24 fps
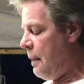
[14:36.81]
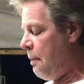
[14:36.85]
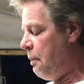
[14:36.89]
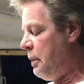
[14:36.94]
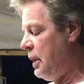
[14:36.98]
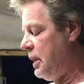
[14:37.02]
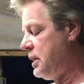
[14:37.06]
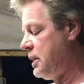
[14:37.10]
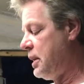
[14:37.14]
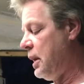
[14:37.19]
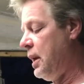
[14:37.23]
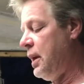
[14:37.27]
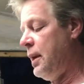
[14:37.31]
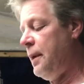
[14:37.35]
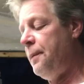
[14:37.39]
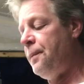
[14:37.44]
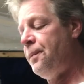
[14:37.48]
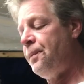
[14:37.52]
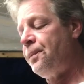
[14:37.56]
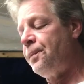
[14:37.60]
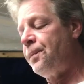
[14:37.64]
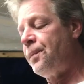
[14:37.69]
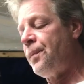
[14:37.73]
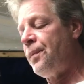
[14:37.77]
But
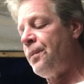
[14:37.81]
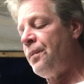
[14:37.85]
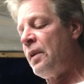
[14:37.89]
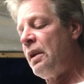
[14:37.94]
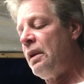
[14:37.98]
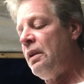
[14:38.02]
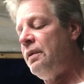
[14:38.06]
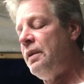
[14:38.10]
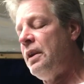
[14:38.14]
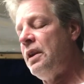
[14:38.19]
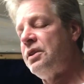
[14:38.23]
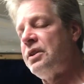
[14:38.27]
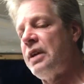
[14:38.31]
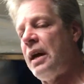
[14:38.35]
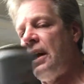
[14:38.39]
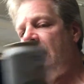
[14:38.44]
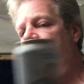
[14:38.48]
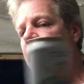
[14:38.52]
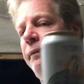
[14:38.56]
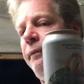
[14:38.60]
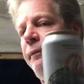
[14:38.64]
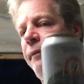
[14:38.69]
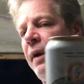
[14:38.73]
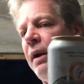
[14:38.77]
this had
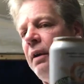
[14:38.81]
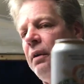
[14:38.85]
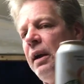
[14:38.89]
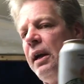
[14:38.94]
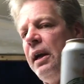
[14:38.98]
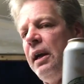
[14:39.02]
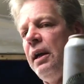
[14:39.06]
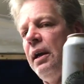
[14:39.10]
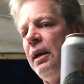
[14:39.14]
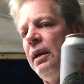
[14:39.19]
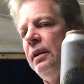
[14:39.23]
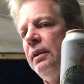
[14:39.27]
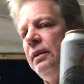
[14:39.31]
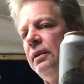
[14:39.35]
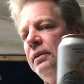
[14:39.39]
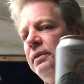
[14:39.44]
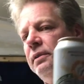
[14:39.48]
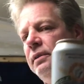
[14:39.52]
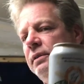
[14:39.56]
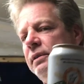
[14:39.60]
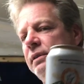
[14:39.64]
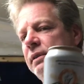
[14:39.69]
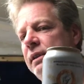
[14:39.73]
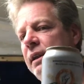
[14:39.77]

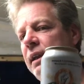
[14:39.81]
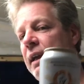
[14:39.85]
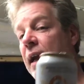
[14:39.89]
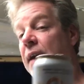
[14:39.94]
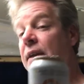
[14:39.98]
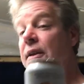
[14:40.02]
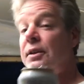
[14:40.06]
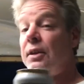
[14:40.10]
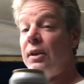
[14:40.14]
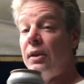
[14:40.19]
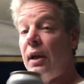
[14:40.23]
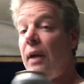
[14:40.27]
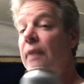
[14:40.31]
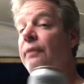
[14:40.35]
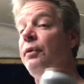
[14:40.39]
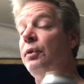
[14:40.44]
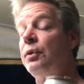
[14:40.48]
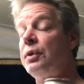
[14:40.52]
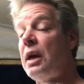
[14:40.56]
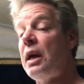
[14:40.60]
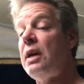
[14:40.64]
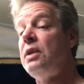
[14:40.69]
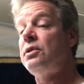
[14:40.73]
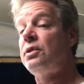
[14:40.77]
it had a delightful
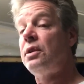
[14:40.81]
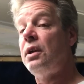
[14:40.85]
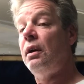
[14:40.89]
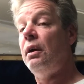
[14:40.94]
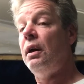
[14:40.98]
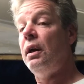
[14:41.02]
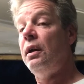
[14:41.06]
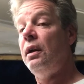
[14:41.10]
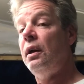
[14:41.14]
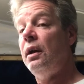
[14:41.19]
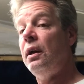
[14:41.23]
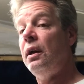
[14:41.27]
taste to it.